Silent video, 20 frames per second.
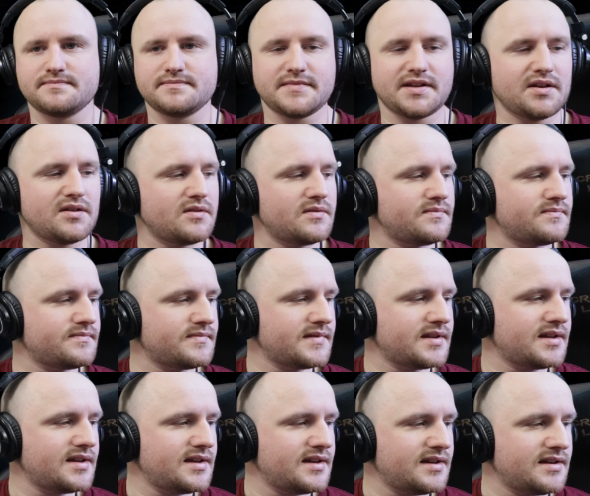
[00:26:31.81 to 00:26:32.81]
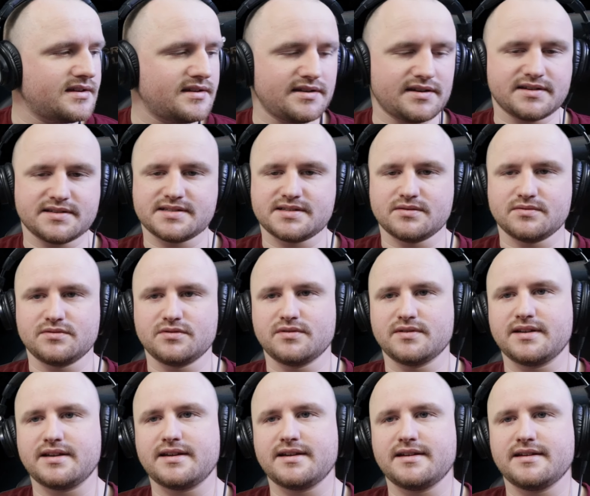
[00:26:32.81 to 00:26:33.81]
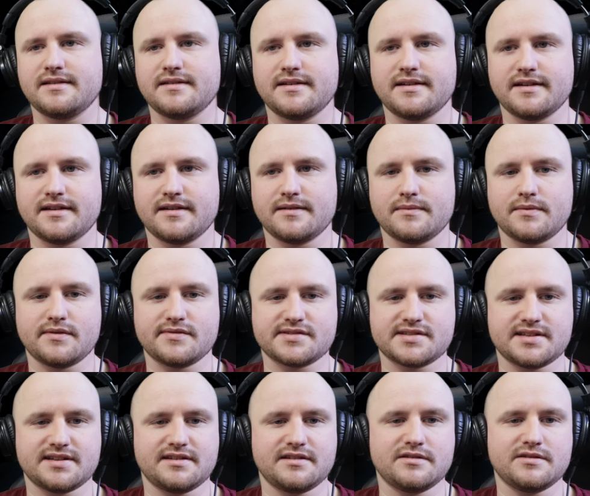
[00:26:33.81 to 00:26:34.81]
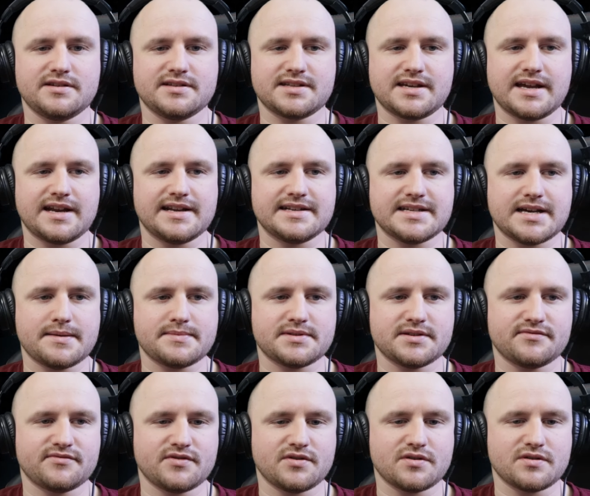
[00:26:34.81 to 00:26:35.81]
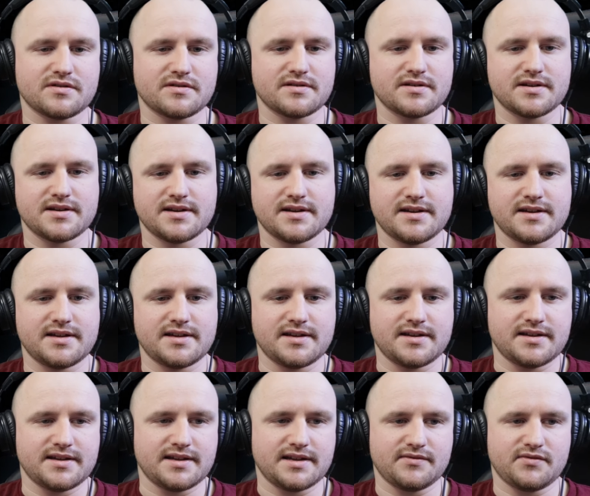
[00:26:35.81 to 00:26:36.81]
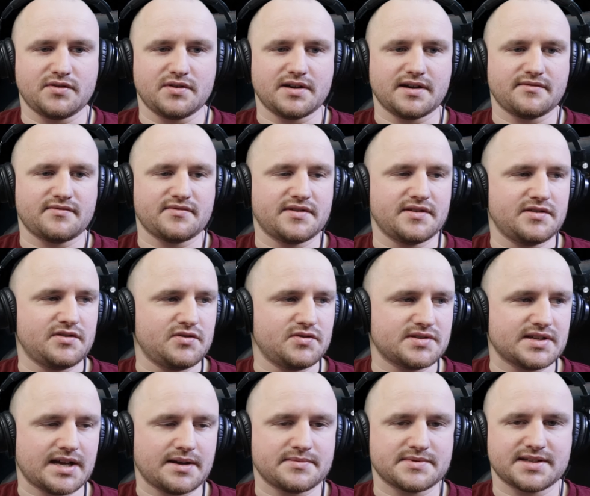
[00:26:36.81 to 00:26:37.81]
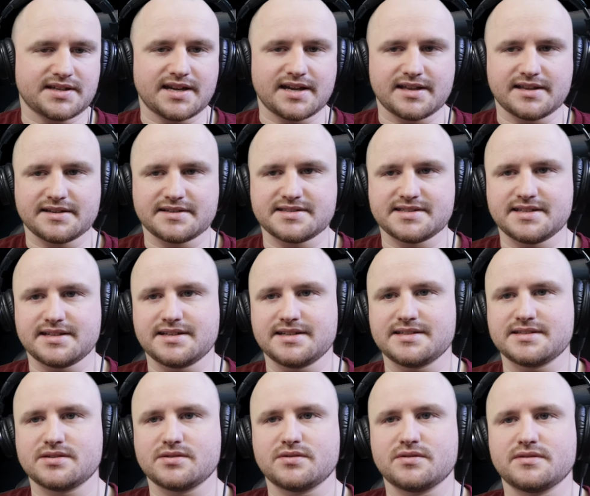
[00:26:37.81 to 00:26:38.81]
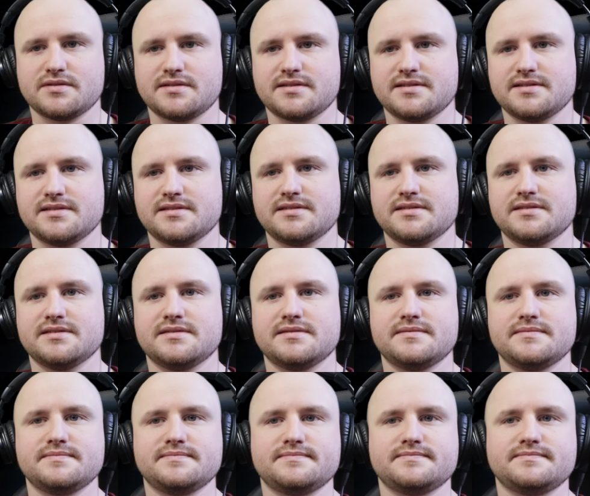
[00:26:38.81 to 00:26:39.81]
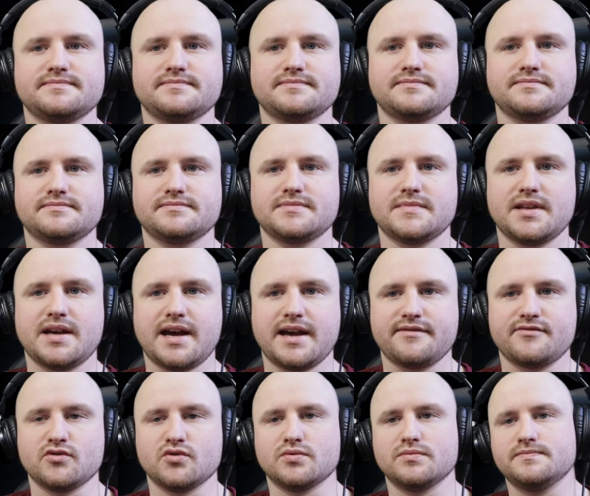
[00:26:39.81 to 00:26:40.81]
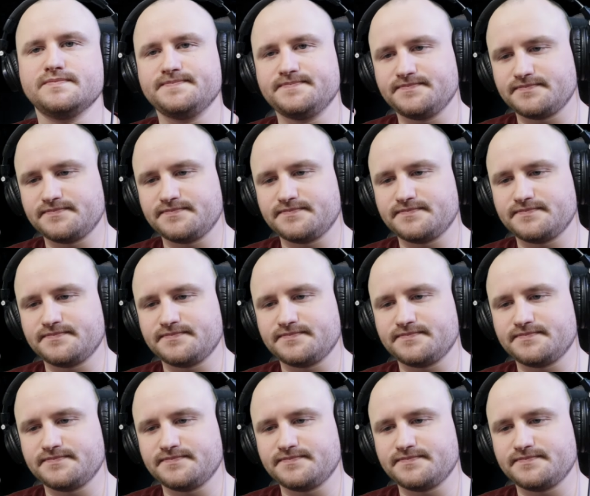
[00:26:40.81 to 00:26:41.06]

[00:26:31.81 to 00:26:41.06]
You know, you can still do that. Obviously you need to get an adapter for if you have the new Samsung Galaxies or the iPhone.